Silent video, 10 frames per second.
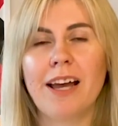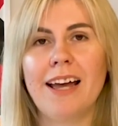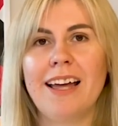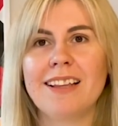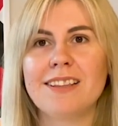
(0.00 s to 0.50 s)

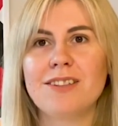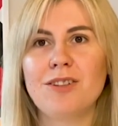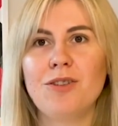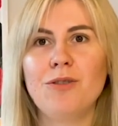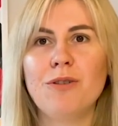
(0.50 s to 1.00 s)
and
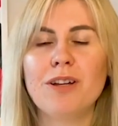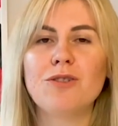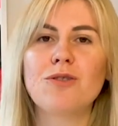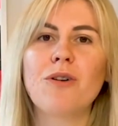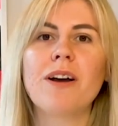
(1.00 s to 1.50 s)
you
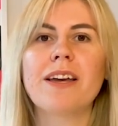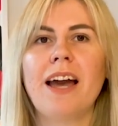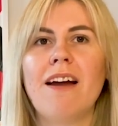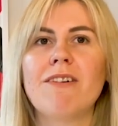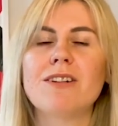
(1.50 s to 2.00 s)
can draw a
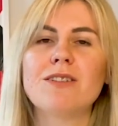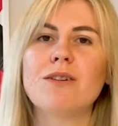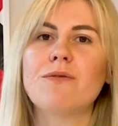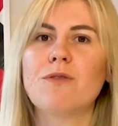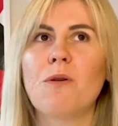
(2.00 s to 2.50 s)

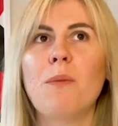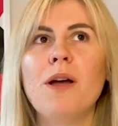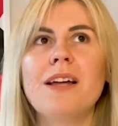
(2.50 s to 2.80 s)
character from